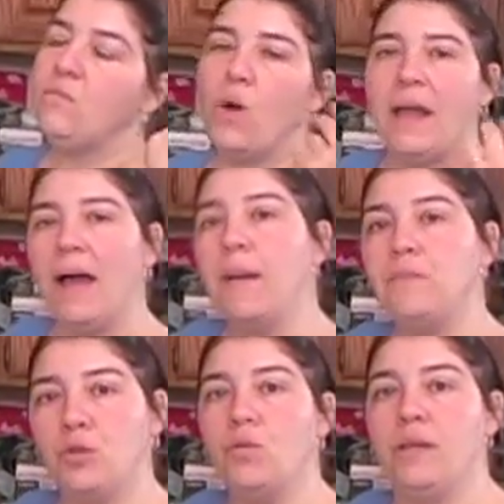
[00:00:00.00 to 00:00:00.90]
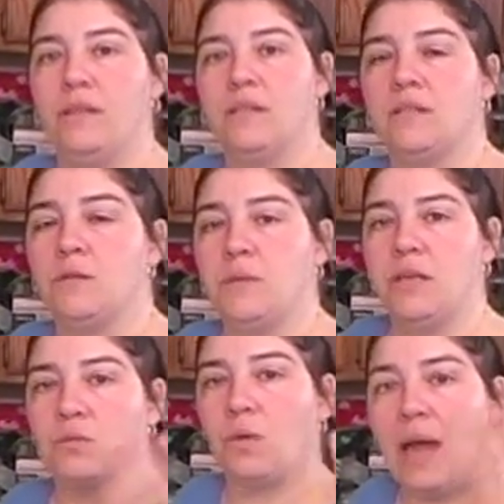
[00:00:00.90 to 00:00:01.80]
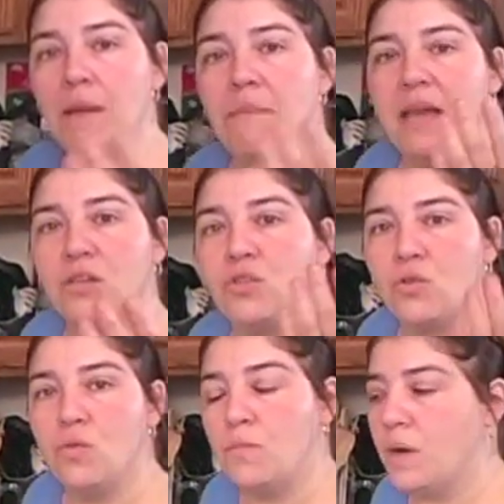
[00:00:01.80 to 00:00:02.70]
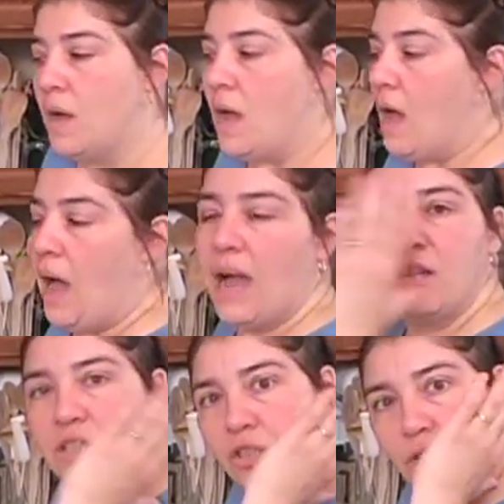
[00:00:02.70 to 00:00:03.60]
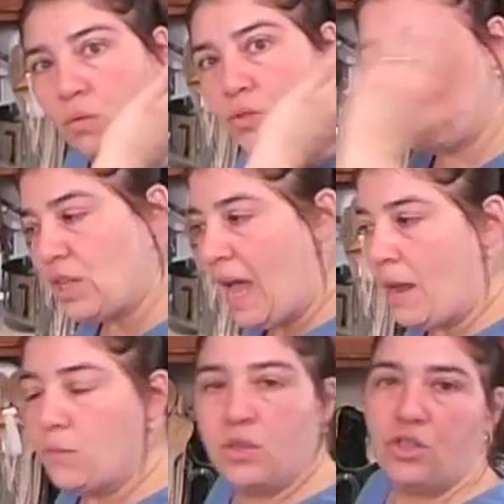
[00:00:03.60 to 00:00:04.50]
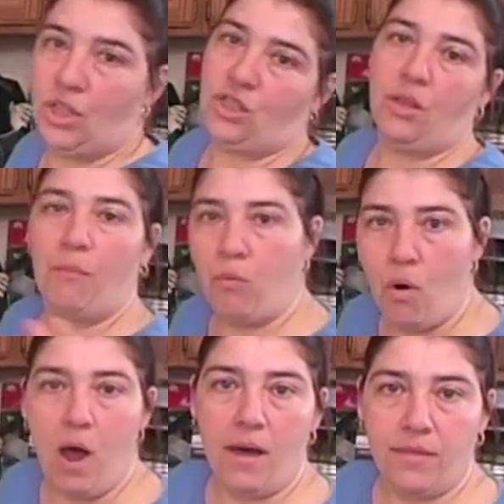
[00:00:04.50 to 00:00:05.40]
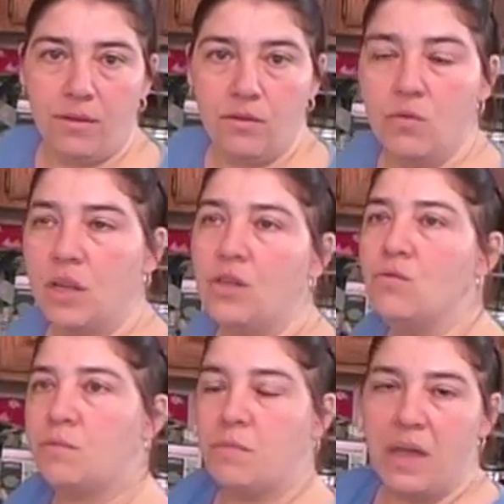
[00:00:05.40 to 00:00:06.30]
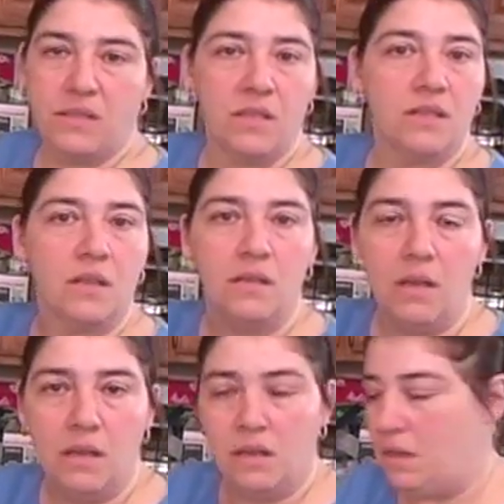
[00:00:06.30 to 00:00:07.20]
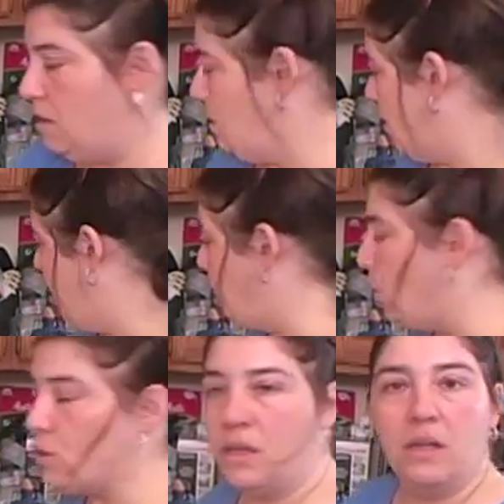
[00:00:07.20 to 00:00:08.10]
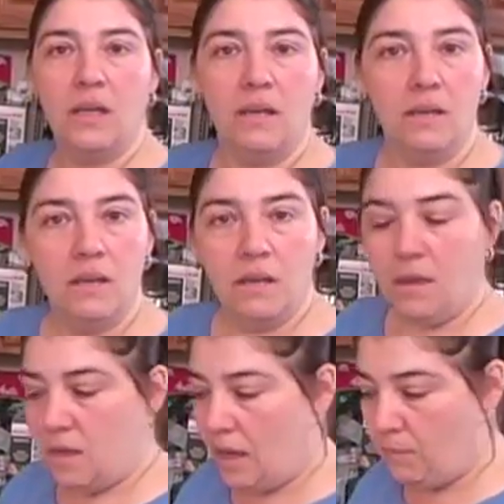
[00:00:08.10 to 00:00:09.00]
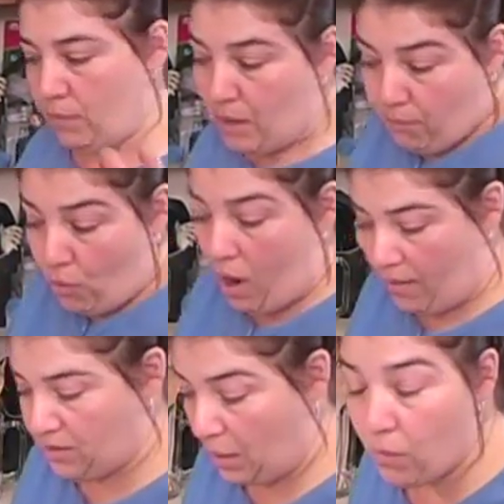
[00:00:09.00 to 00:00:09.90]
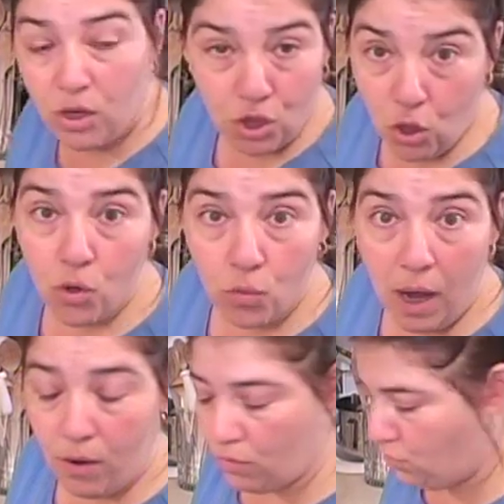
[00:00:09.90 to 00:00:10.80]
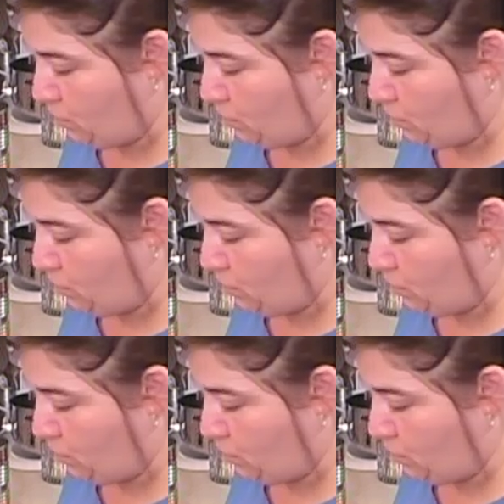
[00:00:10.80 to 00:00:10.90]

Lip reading: why I'm doing this is because when I make soup, I just don't start with just the broth. You can use bases in bouillon and broths. I want to show you how you do